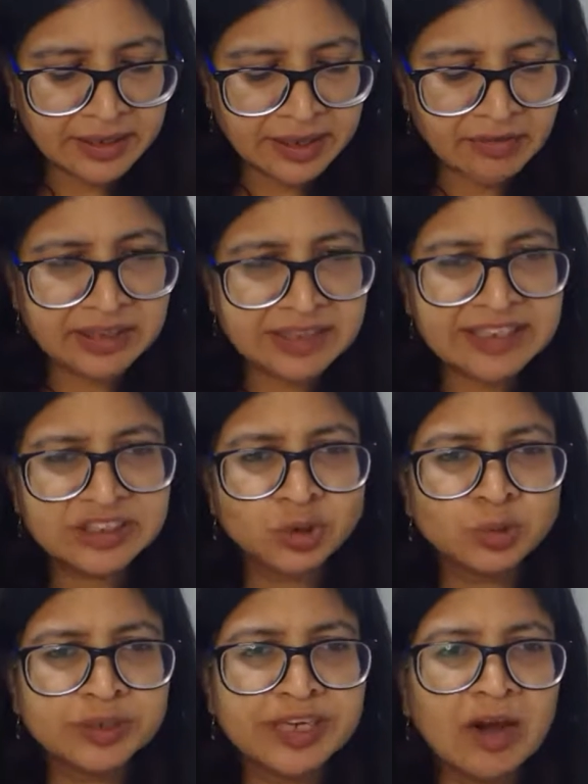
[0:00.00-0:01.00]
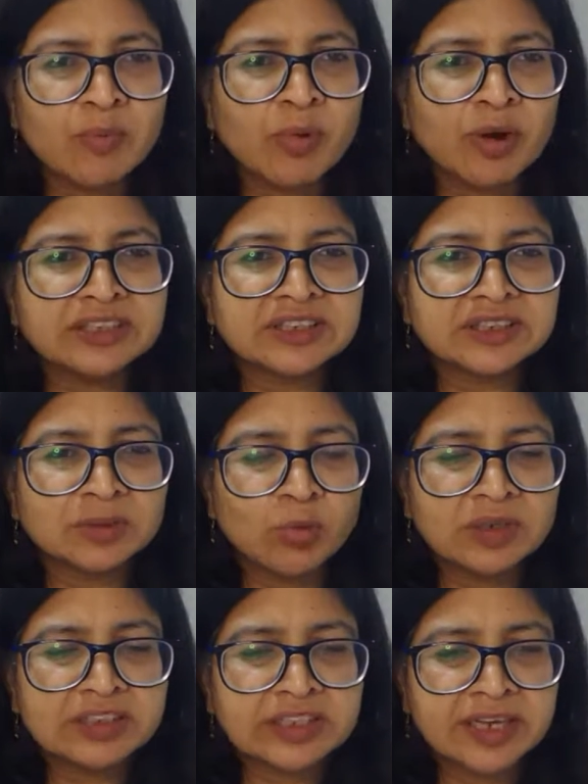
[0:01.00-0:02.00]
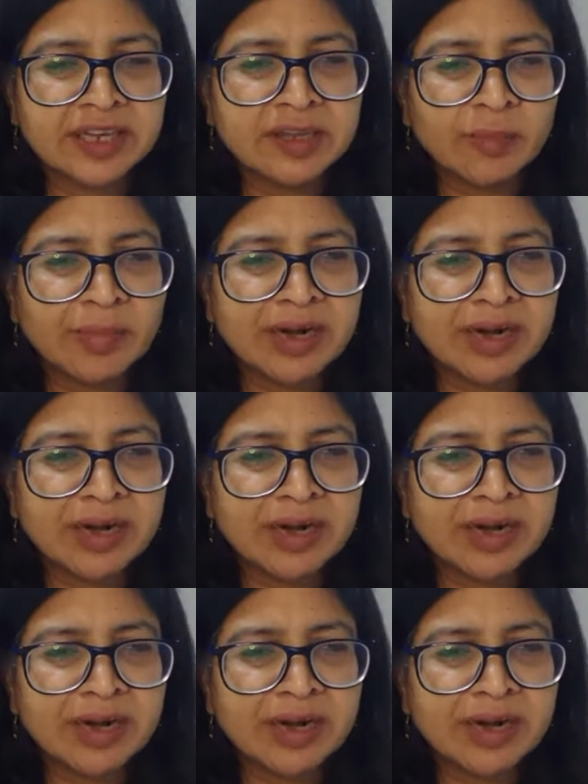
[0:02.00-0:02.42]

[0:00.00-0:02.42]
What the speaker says: there were these two young boys who were sitting in the